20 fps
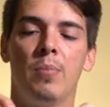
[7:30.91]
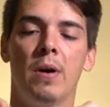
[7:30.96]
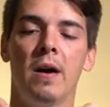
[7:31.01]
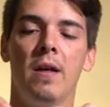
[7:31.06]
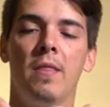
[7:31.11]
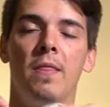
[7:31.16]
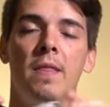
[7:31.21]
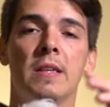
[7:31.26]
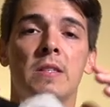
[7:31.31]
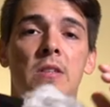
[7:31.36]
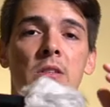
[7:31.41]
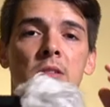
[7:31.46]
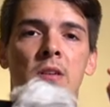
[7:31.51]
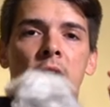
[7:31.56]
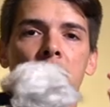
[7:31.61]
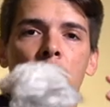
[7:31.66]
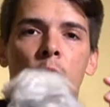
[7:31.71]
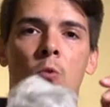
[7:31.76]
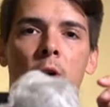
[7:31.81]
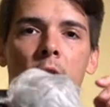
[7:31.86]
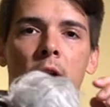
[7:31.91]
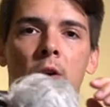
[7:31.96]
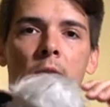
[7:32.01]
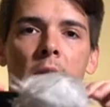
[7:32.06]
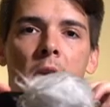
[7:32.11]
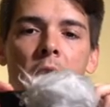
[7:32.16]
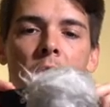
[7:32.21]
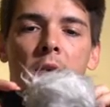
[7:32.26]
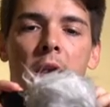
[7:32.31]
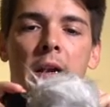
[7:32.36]
But this is a good
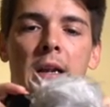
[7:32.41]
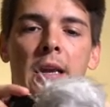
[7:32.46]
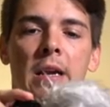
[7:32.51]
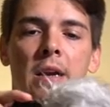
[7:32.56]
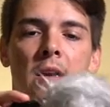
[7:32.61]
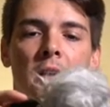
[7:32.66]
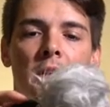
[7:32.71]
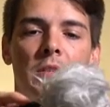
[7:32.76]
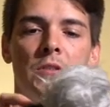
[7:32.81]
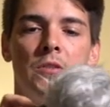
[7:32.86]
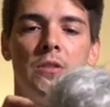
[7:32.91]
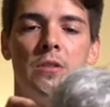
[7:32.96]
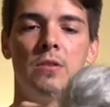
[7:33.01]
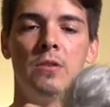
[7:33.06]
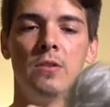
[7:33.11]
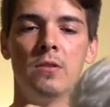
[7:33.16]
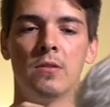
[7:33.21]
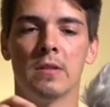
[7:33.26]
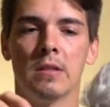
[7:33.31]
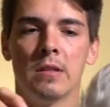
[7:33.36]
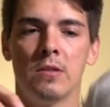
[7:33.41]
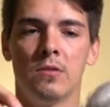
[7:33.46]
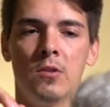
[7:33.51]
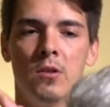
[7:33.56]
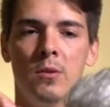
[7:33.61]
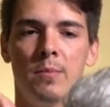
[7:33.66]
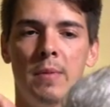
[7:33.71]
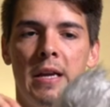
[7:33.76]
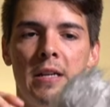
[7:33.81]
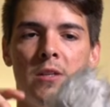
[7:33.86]
workaround right here, is just using the
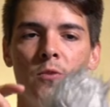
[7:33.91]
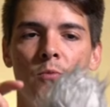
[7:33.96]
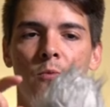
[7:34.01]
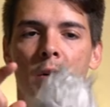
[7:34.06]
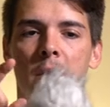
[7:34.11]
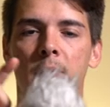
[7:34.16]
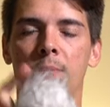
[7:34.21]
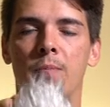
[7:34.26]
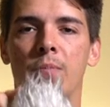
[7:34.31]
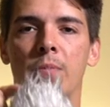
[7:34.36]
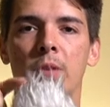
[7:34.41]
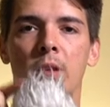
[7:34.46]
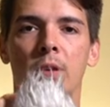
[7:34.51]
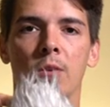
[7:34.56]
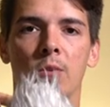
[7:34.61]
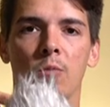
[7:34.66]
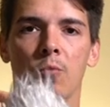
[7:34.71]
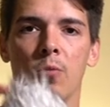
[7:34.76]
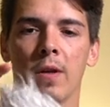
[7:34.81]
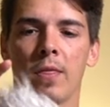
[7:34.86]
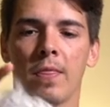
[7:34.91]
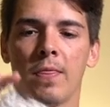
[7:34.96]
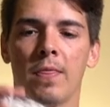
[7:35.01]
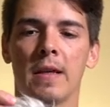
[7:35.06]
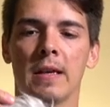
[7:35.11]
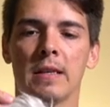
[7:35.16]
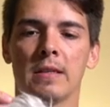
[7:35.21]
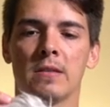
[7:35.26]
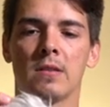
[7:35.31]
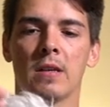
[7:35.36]
Zoom H1 with
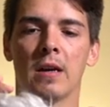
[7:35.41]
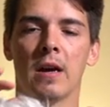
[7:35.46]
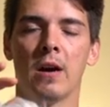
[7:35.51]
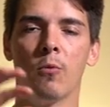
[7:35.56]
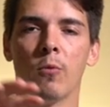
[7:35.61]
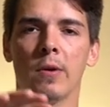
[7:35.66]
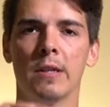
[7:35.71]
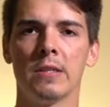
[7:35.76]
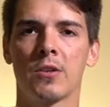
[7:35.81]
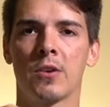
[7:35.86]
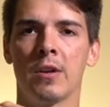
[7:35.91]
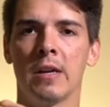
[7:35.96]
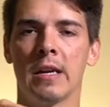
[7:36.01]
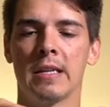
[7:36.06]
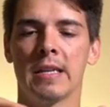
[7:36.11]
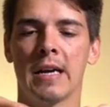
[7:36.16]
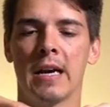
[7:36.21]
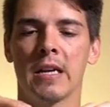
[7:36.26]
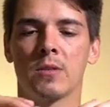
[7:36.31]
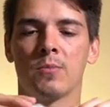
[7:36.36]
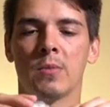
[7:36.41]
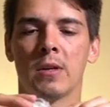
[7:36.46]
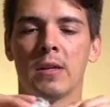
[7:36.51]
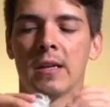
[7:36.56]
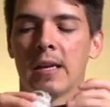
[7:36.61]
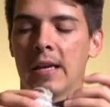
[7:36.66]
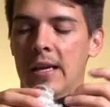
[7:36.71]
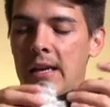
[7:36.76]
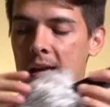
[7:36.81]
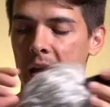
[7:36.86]
this windscreen
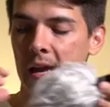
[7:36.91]
attachment.